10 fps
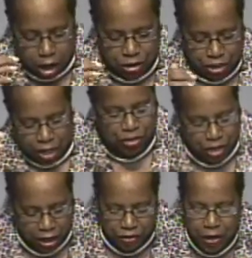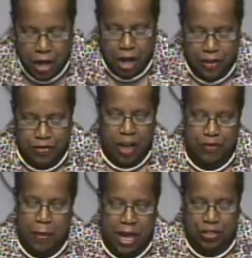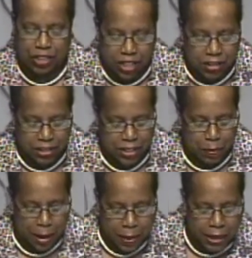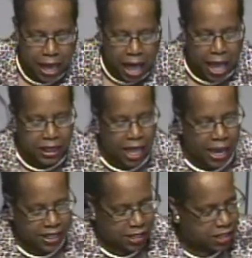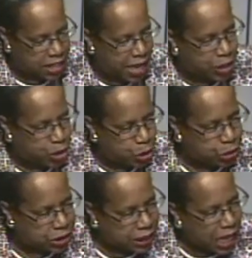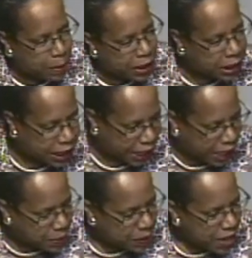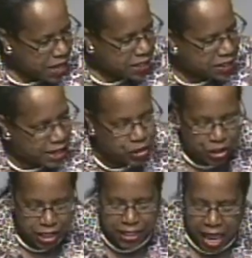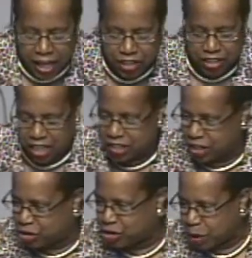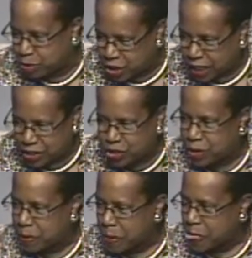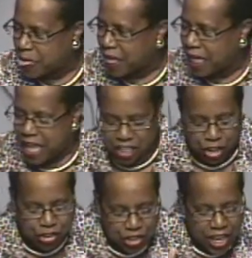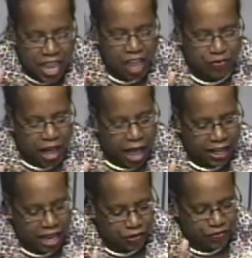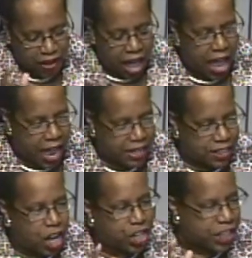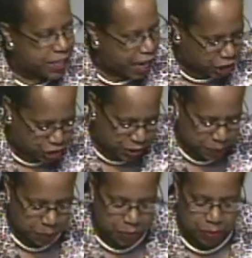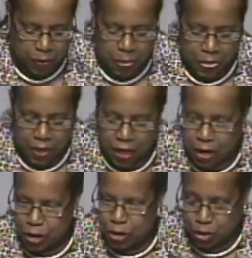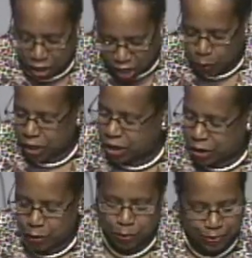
testing of my skills and ability, I like to take two seemingly disconnected subjects to see if I can find a connection. So here we go.